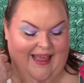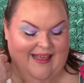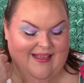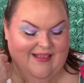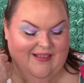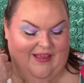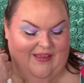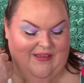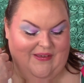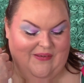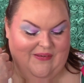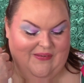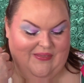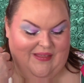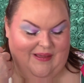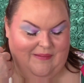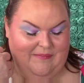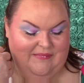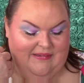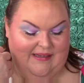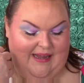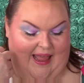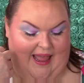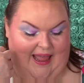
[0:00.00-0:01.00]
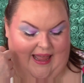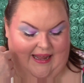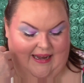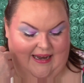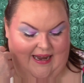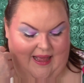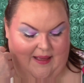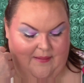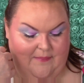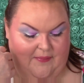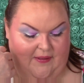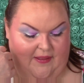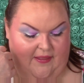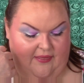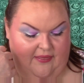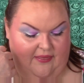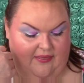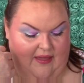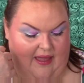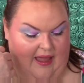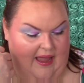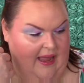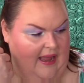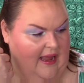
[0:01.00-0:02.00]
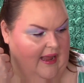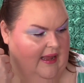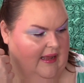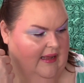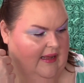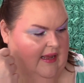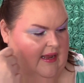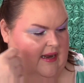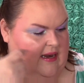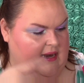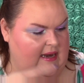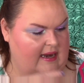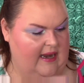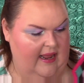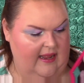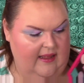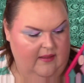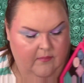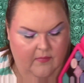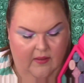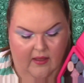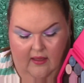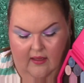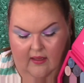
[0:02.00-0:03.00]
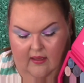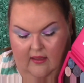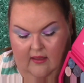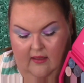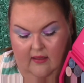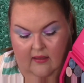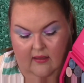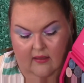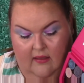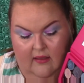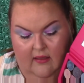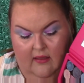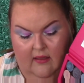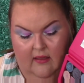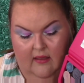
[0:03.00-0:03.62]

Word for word: So I used them then, but that Enigma,